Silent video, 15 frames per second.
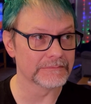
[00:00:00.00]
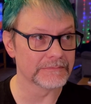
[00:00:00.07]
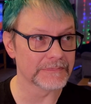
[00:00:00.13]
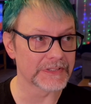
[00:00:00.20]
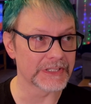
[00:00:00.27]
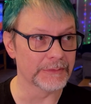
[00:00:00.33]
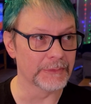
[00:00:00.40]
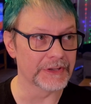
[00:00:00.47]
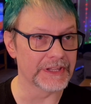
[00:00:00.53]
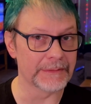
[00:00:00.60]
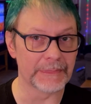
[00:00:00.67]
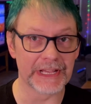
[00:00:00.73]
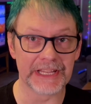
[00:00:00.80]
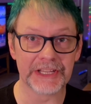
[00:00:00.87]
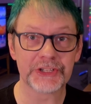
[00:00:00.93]
someone that
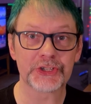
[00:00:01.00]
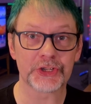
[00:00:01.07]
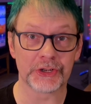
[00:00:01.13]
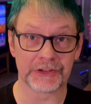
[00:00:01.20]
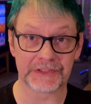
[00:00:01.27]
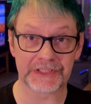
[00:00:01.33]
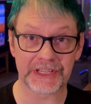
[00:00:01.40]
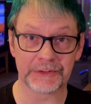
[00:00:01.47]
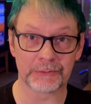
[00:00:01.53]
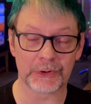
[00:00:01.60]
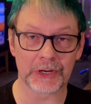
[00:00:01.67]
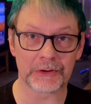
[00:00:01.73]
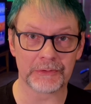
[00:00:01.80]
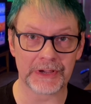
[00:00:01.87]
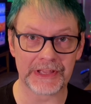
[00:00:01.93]
my insurance can
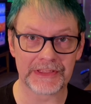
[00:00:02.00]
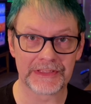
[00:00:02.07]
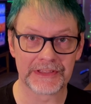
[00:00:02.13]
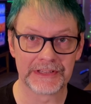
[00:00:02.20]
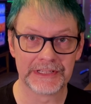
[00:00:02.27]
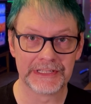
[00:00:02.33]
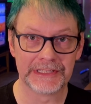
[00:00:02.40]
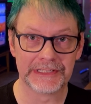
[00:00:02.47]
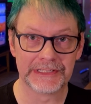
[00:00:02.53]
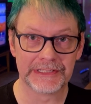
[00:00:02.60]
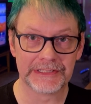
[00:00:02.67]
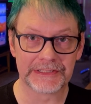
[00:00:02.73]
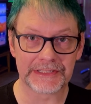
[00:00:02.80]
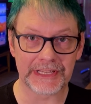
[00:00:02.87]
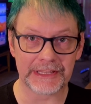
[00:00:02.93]
work with
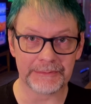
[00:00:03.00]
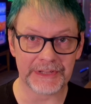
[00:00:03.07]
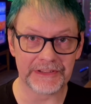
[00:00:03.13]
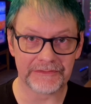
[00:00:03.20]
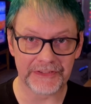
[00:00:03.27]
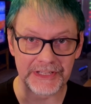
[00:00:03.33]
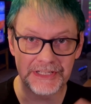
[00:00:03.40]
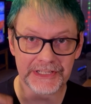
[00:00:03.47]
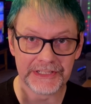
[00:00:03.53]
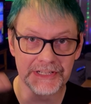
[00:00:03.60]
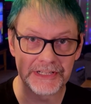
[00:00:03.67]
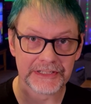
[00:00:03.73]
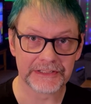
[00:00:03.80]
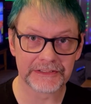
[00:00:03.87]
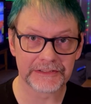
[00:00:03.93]
to get me fitted
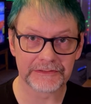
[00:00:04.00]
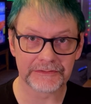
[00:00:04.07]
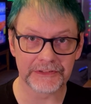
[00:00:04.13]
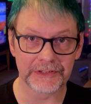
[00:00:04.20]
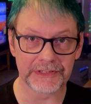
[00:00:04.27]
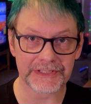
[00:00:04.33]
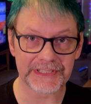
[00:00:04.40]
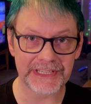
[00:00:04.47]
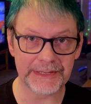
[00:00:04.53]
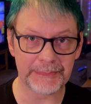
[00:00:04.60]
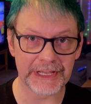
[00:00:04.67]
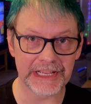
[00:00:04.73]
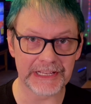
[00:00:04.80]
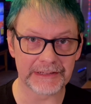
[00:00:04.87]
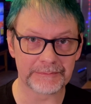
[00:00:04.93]
for a
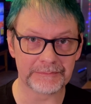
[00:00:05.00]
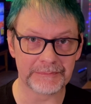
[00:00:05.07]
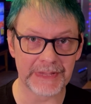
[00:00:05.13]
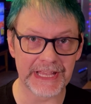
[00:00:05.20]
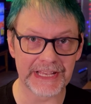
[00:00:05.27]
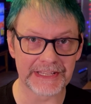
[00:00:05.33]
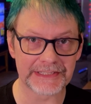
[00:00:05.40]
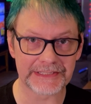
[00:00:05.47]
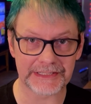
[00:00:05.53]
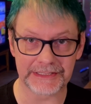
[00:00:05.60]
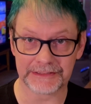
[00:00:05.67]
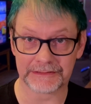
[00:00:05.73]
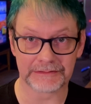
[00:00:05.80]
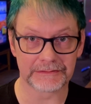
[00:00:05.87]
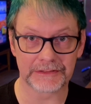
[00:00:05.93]
CPAP mask
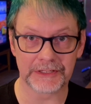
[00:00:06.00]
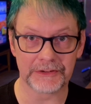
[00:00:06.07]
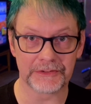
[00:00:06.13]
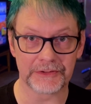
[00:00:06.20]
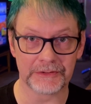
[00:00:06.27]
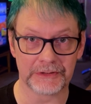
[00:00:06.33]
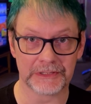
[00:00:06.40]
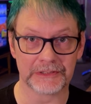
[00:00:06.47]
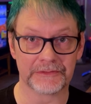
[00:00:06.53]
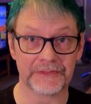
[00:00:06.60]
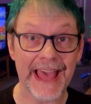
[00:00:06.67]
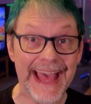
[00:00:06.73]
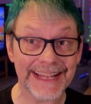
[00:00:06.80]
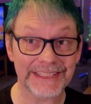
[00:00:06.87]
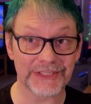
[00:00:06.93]
and go through all of
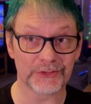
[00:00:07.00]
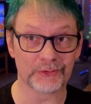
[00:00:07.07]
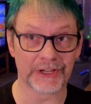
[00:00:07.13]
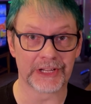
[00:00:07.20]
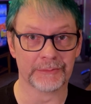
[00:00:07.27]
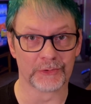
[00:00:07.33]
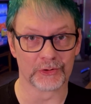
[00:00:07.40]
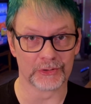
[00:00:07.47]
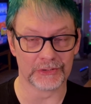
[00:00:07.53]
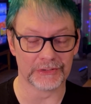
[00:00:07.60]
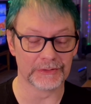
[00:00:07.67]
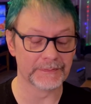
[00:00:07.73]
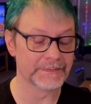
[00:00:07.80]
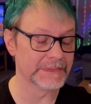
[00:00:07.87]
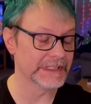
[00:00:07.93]
that rigmarole.
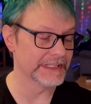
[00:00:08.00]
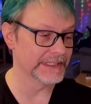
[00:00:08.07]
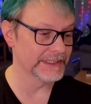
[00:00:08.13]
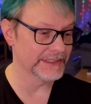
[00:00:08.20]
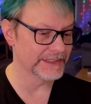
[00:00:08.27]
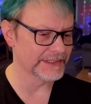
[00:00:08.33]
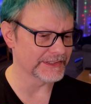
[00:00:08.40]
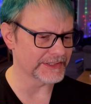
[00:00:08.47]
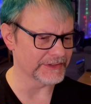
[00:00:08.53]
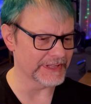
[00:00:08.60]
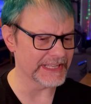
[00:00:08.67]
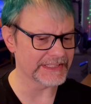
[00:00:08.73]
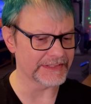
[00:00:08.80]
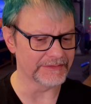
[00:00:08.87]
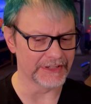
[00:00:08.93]
So
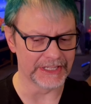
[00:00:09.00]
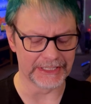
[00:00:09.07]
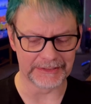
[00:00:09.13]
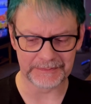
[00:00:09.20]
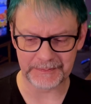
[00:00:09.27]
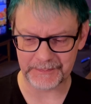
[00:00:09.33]
that's fun.